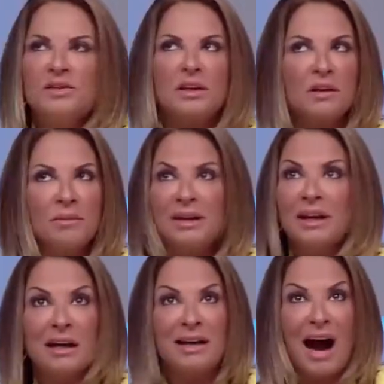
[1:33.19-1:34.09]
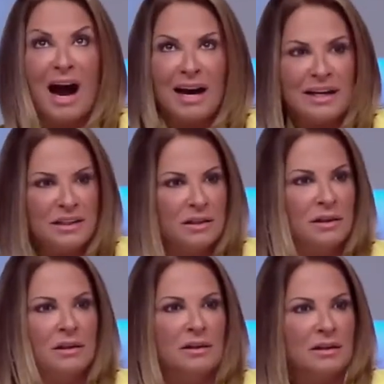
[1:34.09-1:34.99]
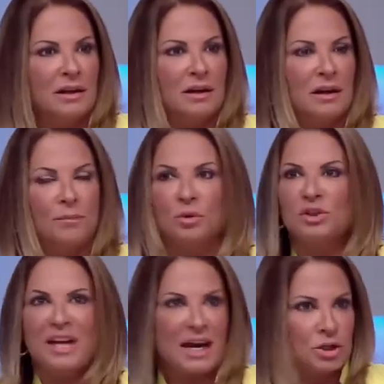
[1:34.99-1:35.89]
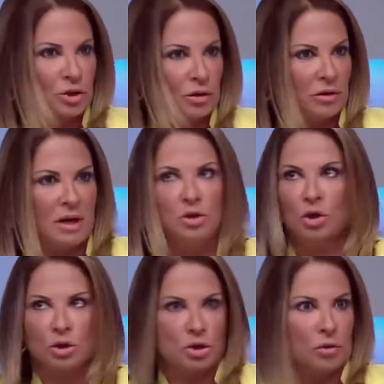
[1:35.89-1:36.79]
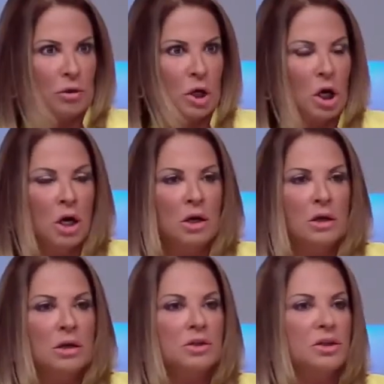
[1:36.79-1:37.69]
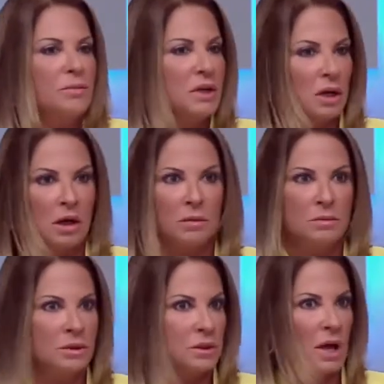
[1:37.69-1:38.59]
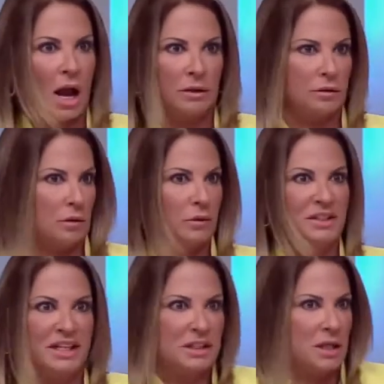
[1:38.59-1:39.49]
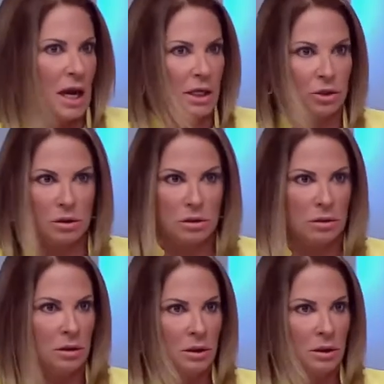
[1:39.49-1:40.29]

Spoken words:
instead of being a guide, a protector, a nurturer, she becomes, I don't know, a dictator,